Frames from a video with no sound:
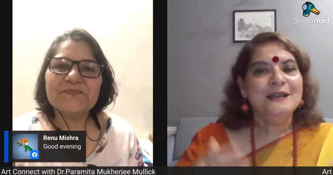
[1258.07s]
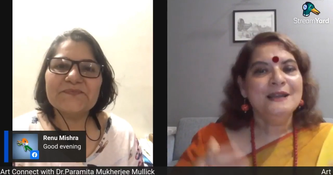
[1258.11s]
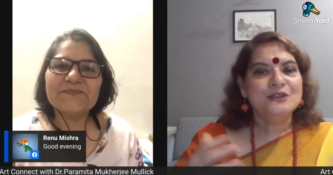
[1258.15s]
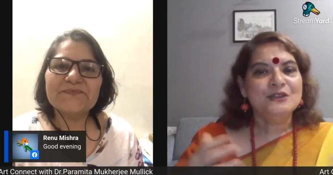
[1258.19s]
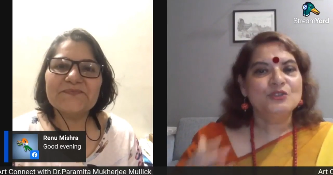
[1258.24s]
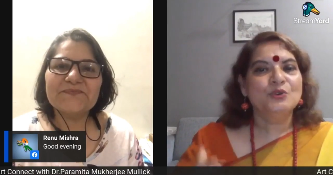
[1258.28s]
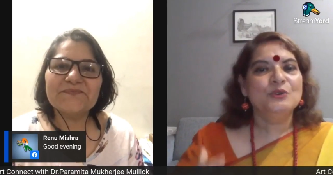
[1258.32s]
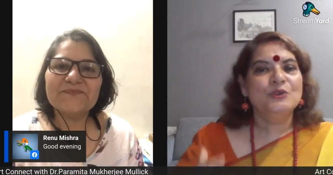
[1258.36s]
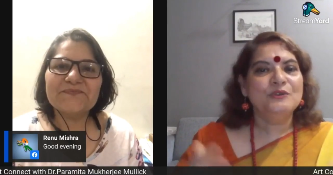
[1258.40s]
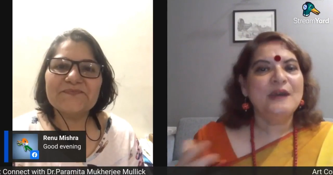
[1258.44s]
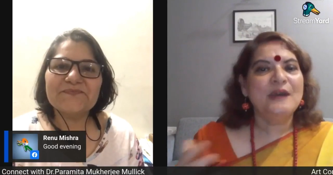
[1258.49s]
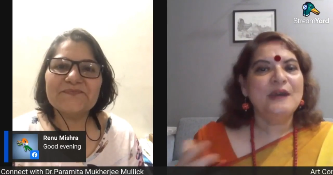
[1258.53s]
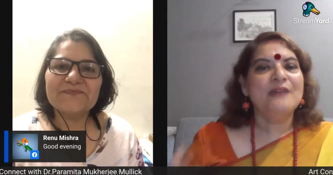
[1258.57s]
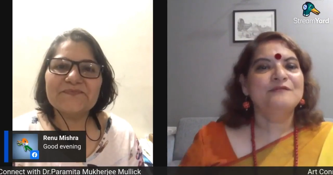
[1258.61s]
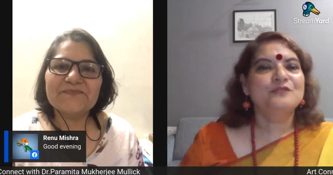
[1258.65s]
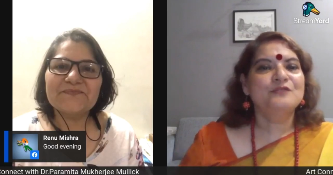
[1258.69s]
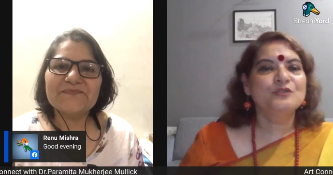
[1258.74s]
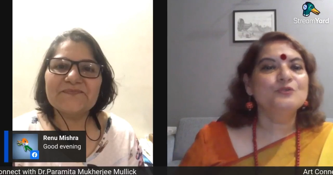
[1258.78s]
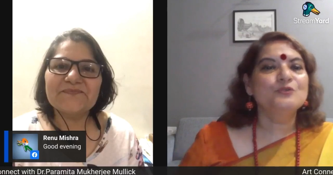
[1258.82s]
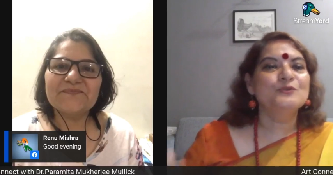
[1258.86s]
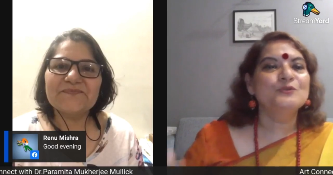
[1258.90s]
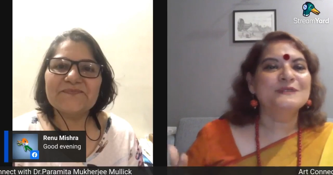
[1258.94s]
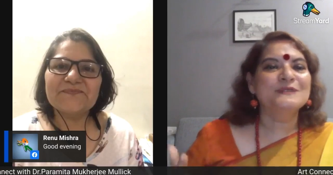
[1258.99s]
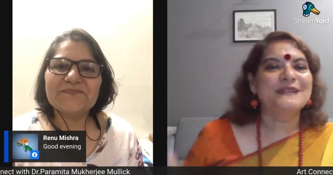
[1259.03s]
Speaker 1: so you have
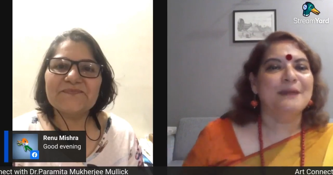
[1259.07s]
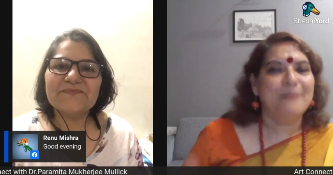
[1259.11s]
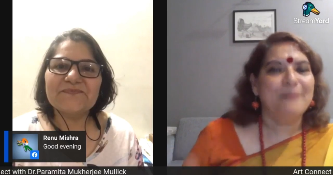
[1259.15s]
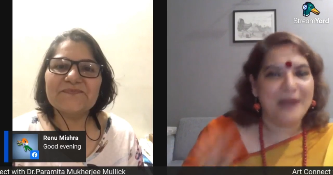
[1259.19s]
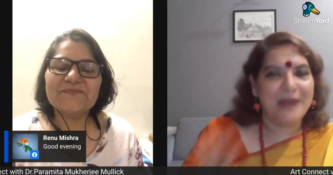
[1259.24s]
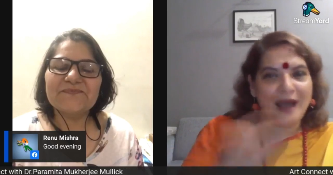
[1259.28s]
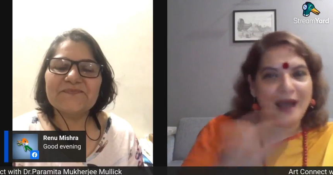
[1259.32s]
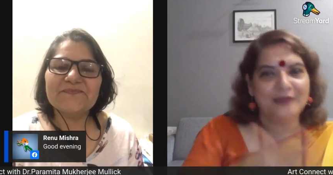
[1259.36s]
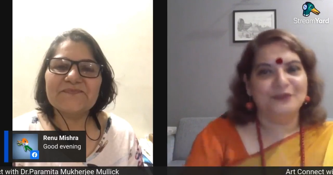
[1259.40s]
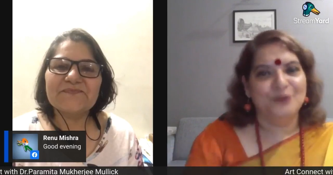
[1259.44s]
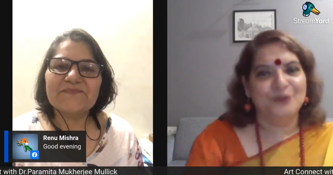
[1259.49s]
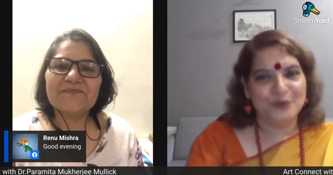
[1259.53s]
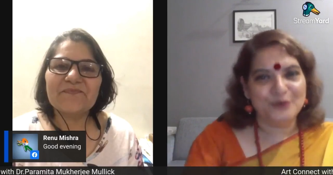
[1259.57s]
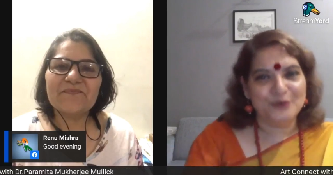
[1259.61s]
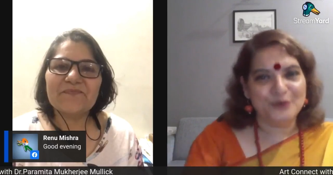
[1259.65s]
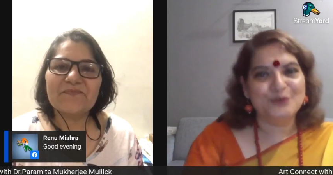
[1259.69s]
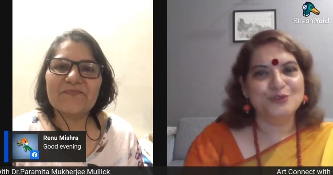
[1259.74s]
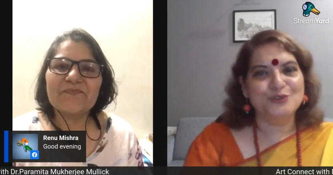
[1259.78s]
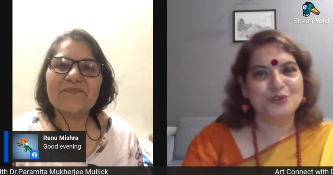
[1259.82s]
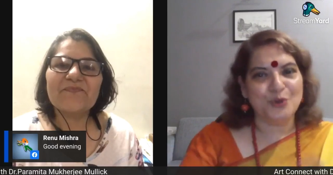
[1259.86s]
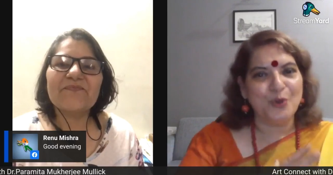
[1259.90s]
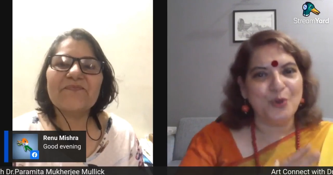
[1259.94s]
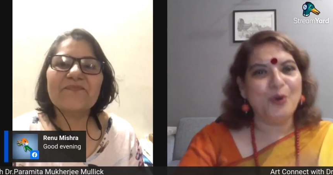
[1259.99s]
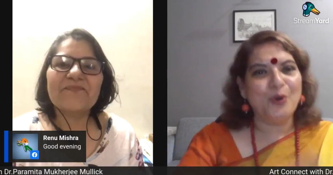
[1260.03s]
to do some other
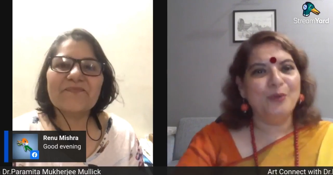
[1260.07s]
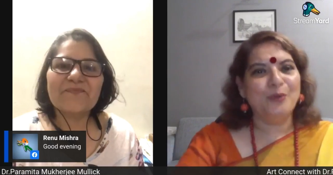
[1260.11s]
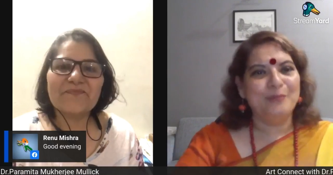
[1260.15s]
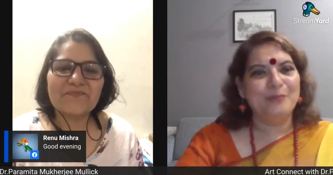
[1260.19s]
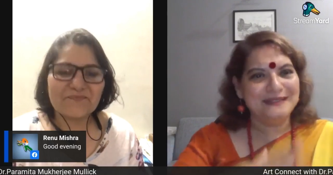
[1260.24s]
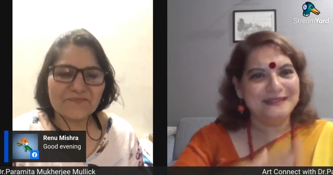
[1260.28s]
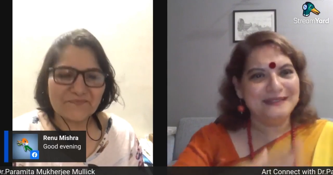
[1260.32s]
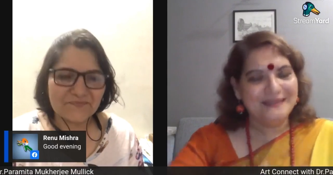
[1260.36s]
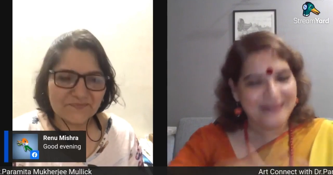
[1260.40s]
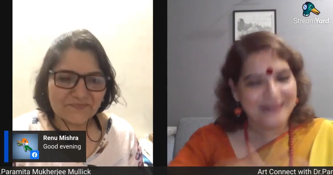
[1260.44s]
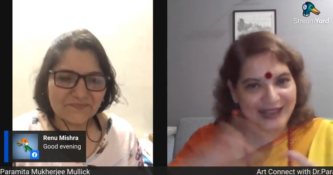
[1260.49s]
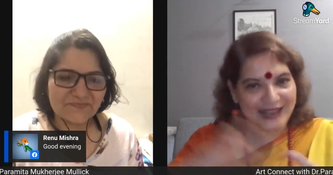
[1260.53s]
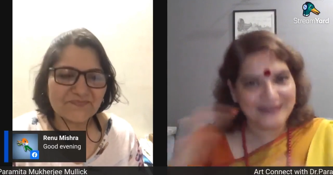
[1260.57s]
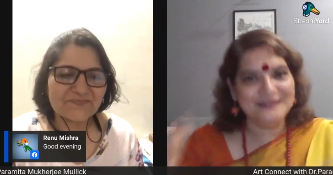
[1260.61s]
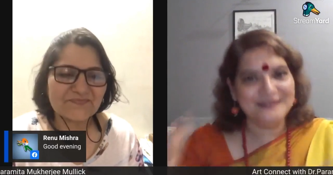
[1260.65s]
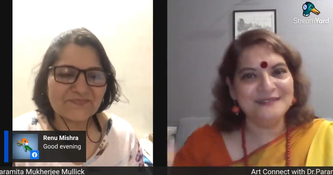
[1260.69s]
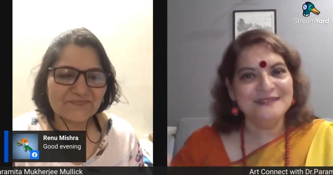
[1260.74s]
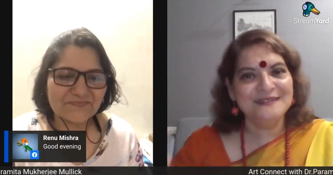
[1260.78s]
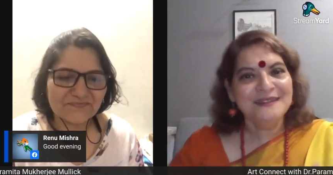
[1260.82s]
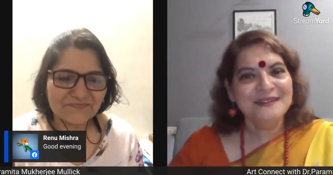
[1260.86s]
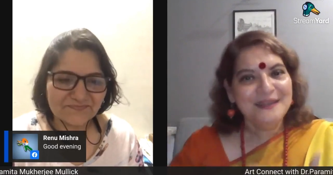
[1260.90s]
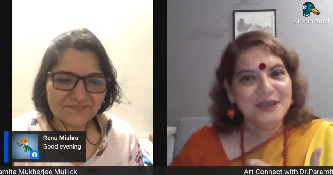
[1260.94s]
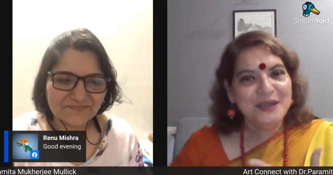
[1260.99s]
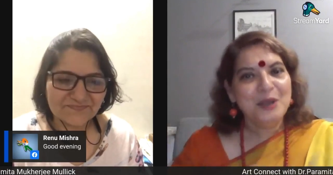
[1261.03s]
job and
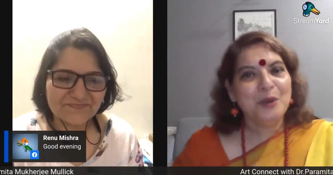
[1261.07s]
then